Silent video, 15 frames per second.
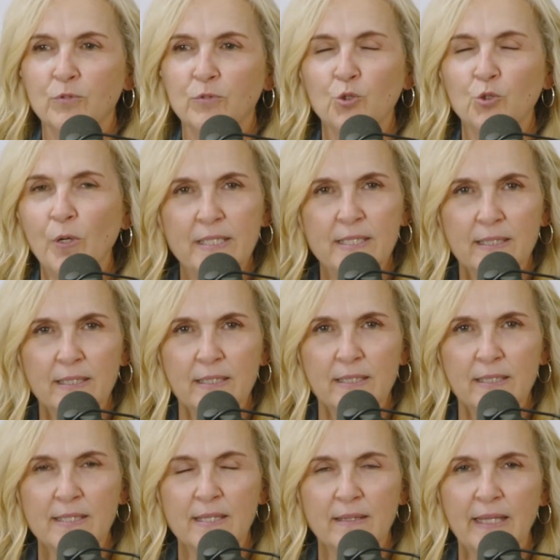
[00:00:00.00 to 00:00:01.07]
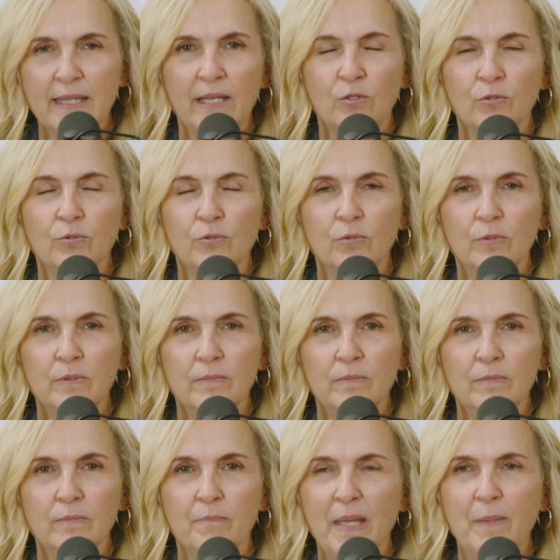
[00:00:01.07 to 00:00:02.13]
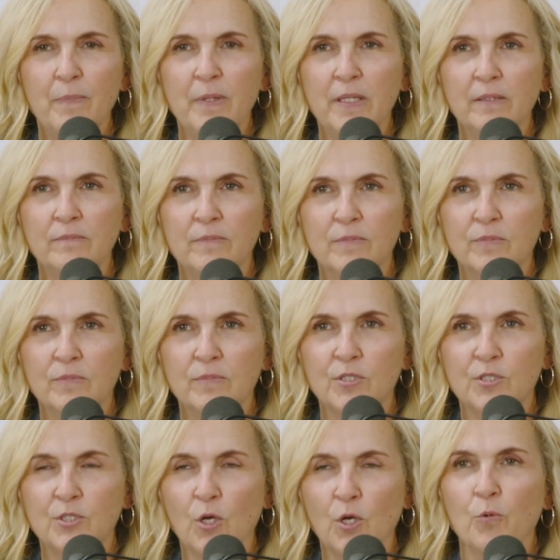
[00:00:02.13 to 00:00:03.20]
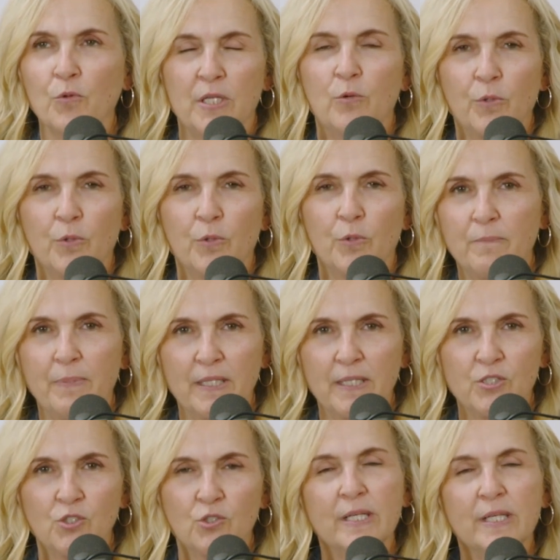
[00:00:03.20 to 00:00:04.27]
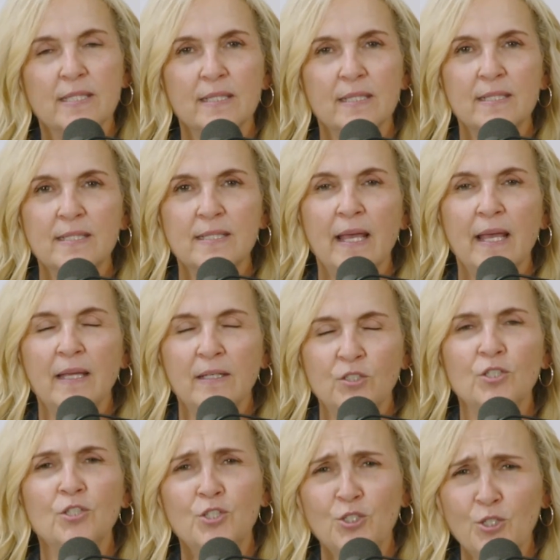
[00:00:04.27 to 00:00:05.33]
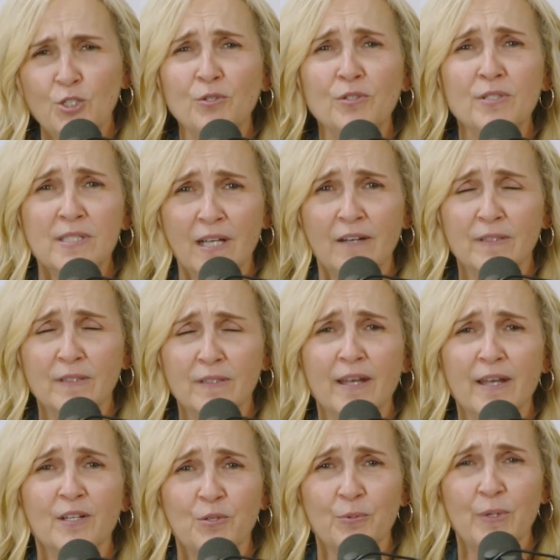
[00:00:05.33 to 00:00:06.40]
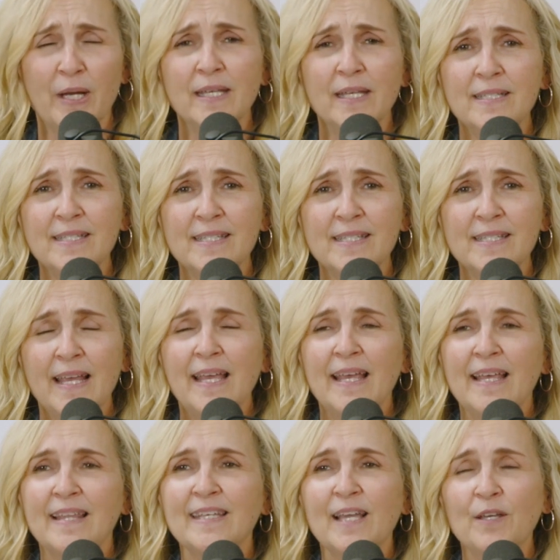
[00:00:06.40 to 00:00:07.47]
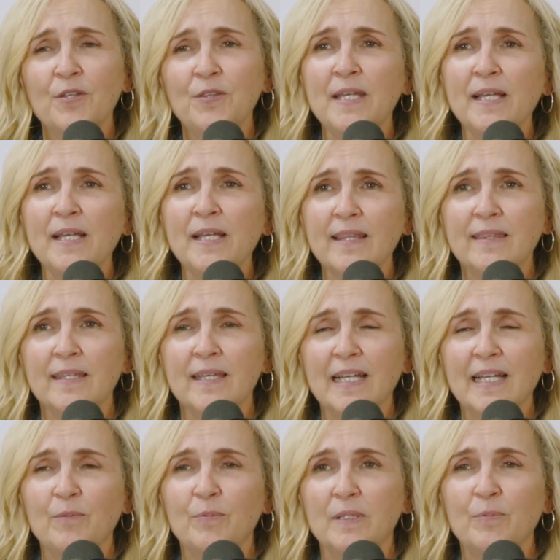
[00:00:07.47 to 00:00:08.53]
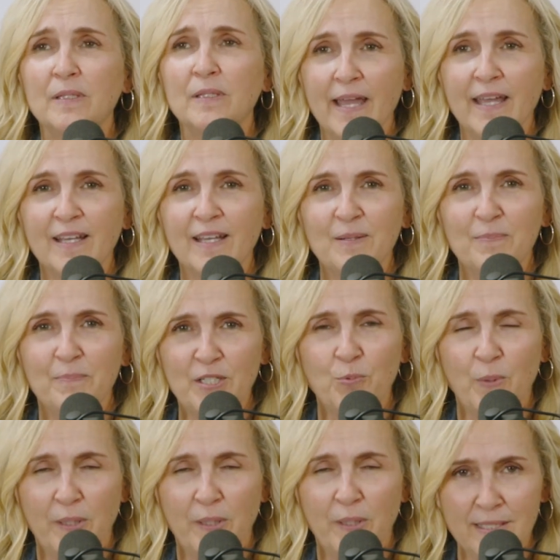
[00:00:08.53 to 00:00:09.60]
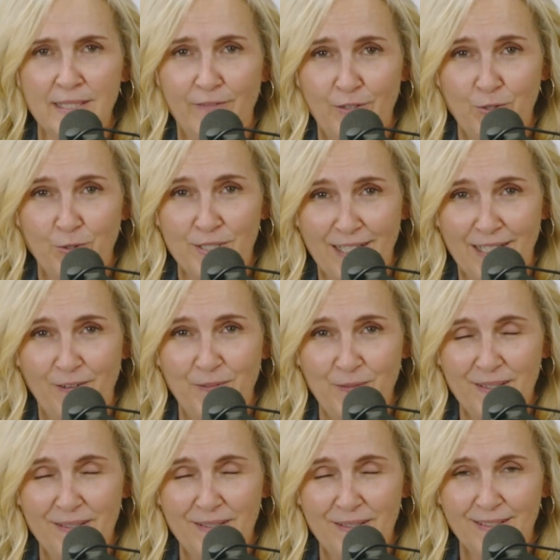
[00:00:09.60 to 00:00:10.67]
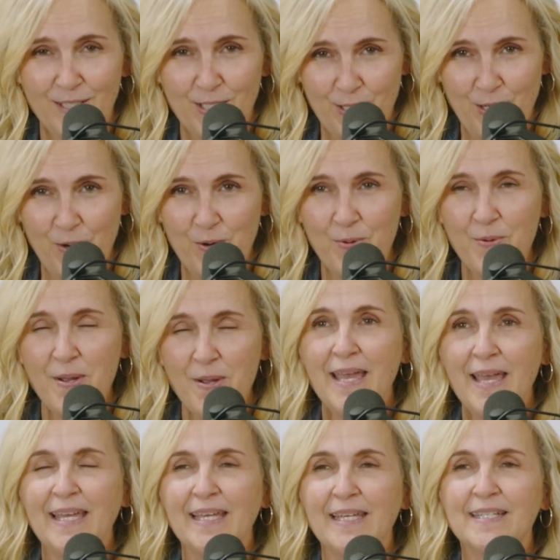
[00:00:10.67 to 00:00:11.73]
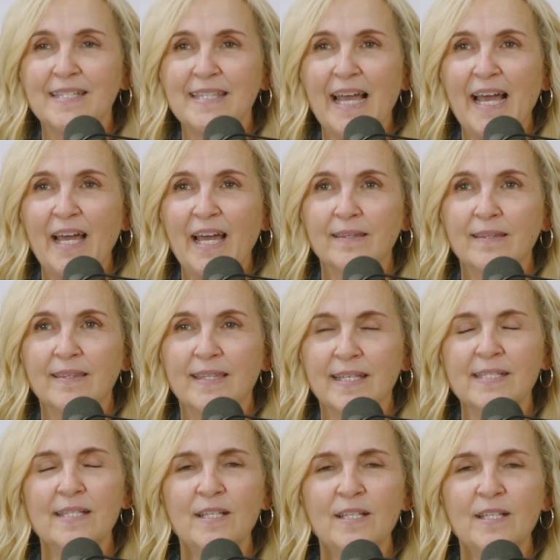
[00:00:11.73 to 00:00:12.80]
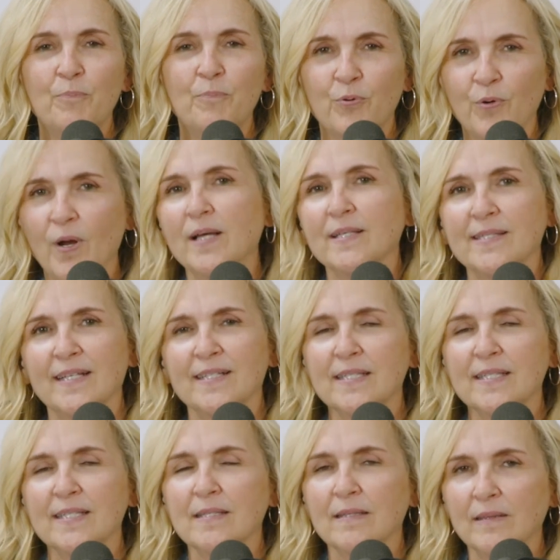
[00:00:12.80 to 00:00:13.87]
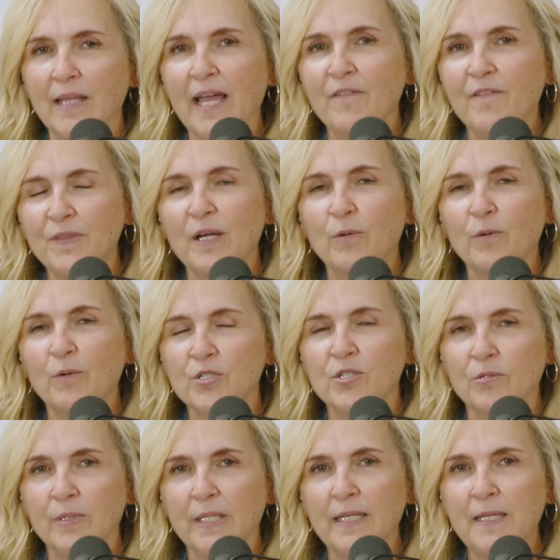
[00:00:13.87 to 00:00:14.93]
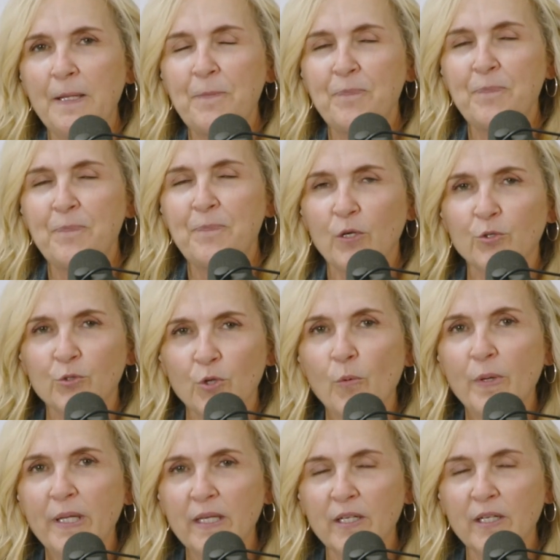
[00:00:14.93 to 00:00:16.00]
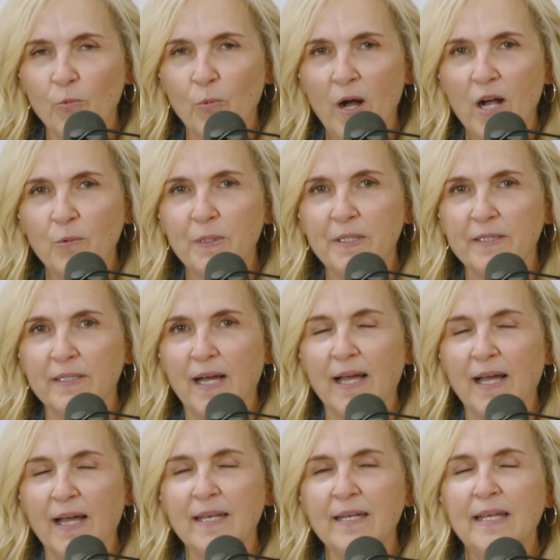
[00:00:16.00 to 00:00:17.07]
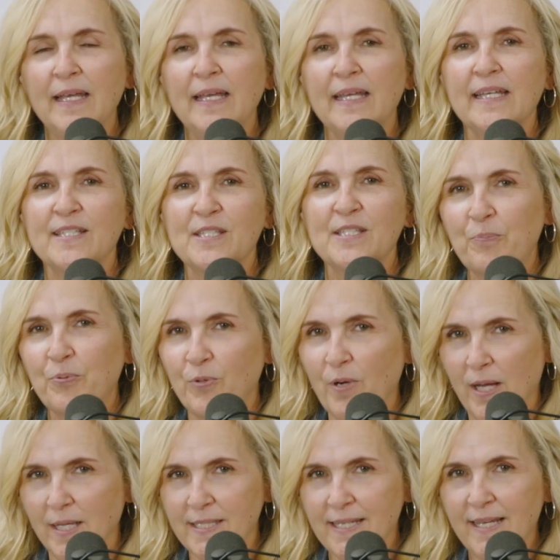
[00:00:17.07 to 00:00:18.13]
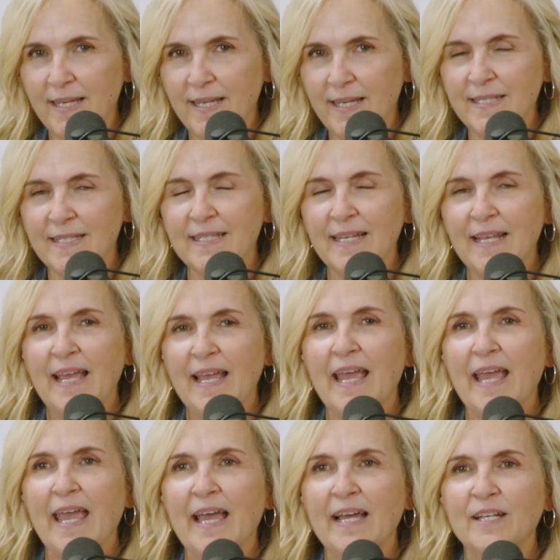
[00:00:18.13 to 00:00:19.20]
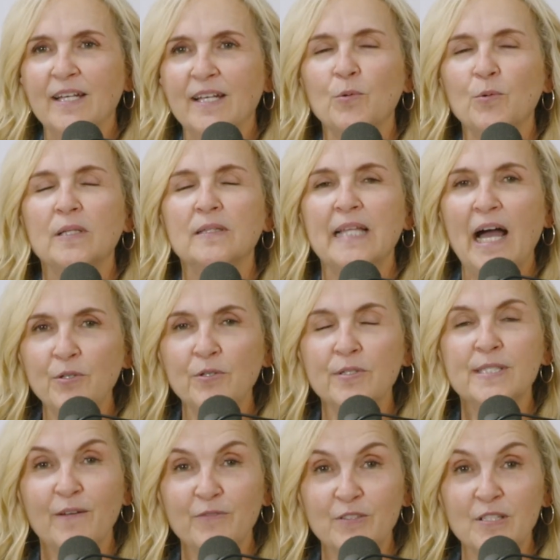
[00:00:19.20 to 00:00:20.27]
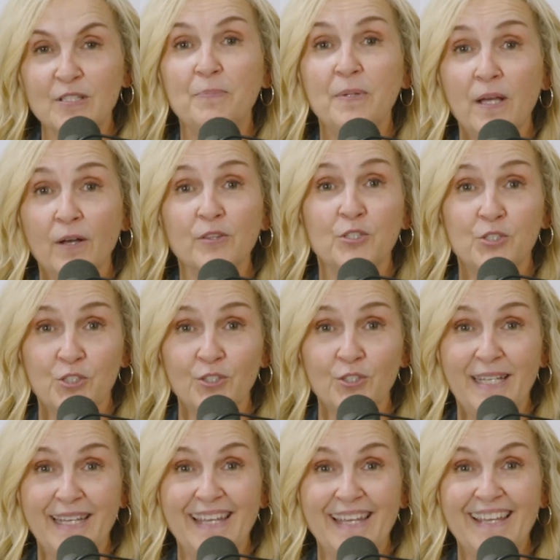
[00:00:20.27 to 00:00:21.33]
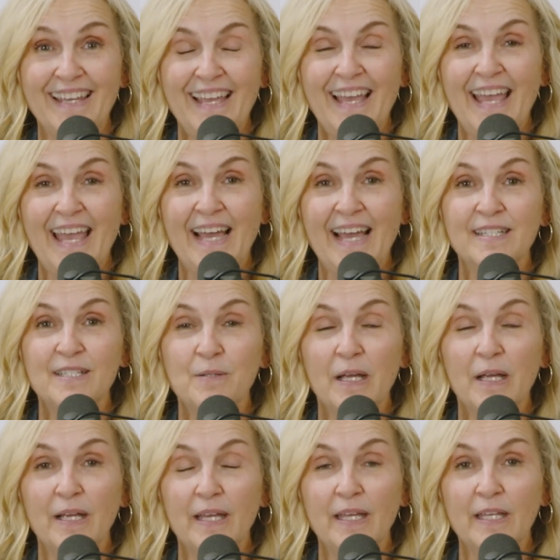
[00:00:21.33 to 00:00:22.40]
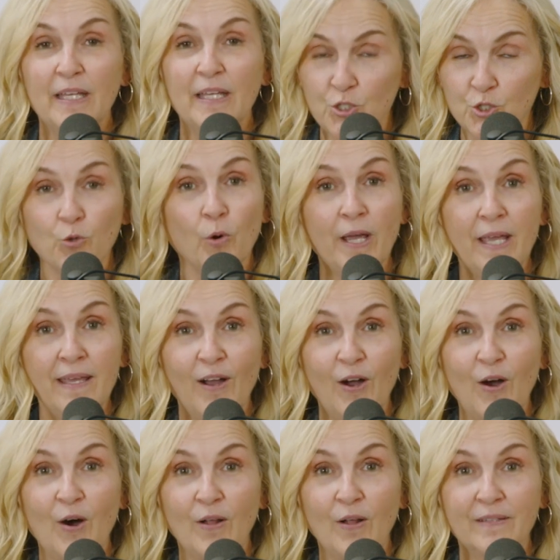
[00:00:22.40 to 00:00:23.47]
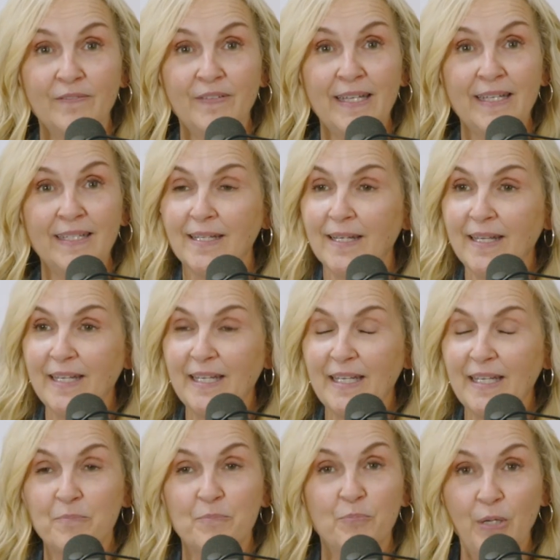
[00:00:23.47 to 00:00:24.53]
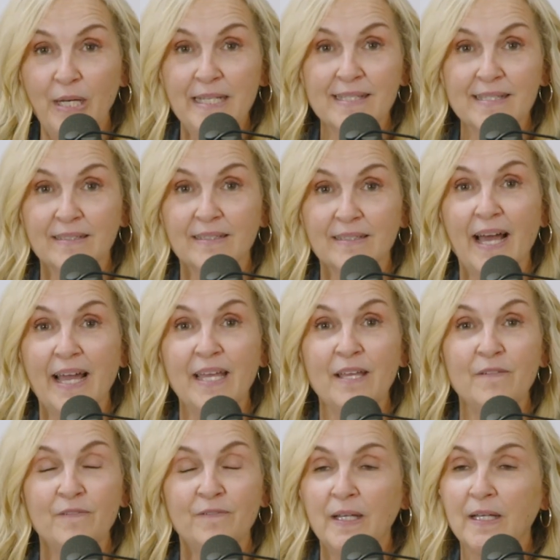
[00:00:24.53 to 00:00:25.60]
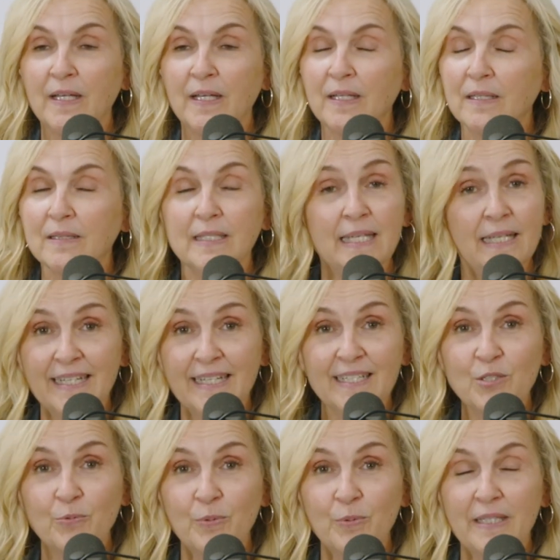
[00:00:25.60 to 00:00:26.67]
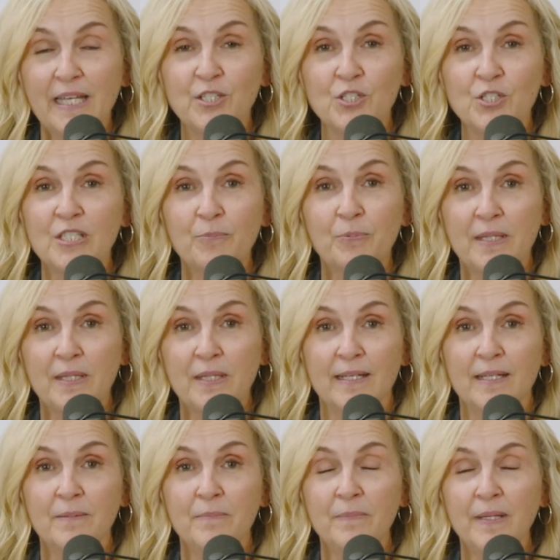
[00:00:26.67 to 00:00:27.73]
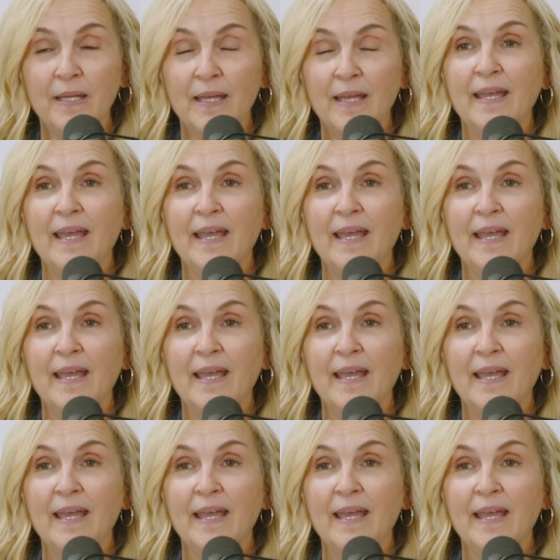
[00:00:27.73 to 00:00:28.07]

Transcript: choices that you maybe don't think were the best choices. Just show yourself a lot of grace. The other thing I think I would like my 27-year-old self to know is that this is a process. This life that we're doing, growing in our walk with God, is a process. And so allow yourself to be on the journey and enjoy all of it, embrace life, lean into relationship with Him,